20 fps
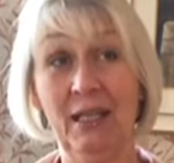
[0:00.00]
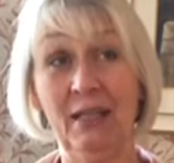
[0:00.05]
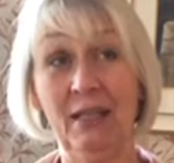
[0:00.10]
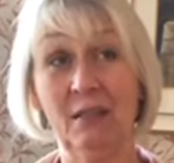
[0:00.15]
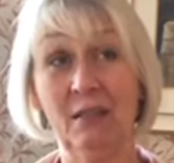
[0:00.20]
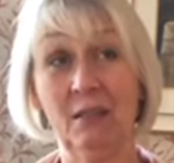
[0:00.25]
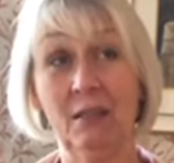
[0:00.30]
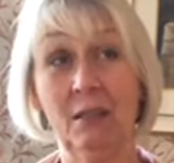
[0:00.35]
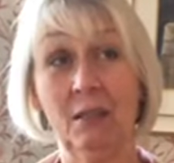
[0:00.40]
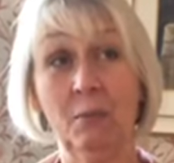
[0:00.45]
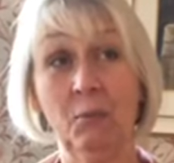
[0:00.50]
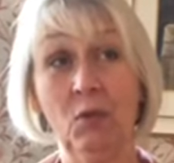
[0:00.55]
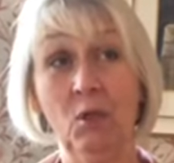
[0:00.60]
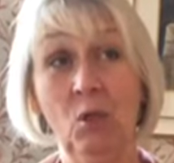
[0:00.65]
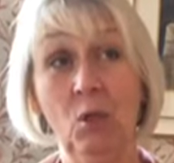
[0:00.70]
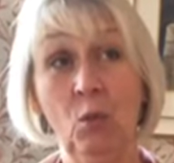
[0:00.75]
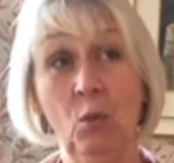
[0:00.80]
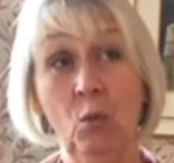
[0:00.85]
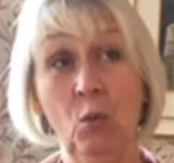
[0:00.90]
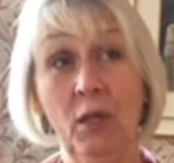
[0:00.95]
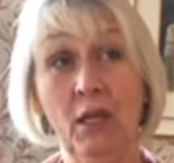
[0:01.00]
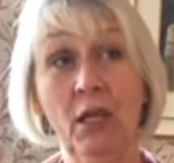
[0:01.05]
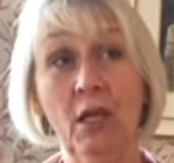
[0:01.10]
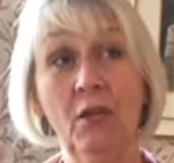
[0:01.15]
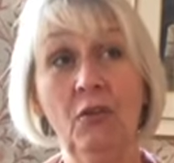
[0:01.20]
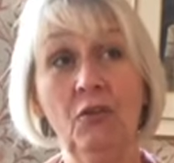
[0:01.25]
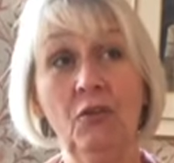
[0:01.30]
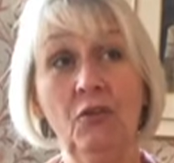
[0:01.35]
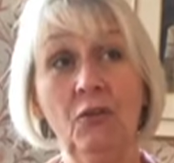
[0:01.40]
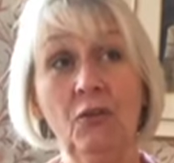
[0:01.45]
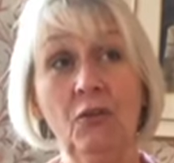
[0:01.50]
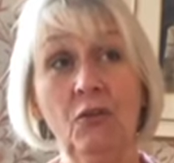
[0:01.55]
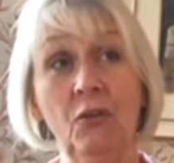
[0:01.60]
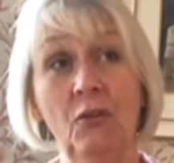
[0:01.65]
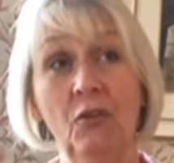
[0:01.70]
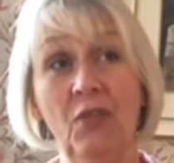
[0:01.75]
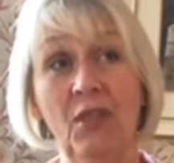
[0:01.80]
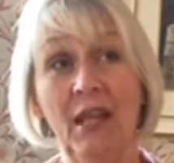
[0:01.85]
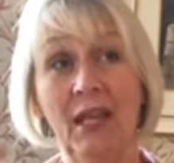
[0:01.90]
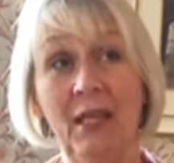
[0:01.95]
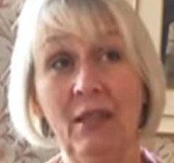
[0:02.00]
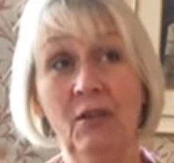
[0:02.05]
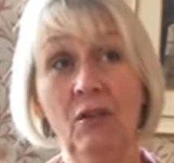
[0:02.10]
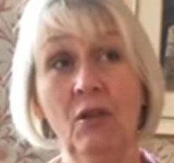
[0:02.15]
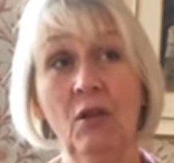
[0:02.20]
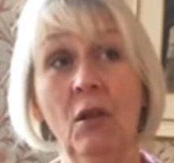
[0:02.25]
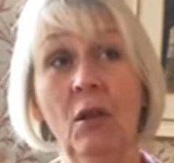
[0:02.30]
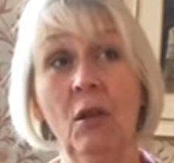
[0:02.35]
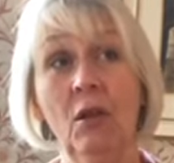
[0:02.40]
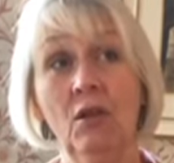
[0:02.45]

lengthen up, we're going to then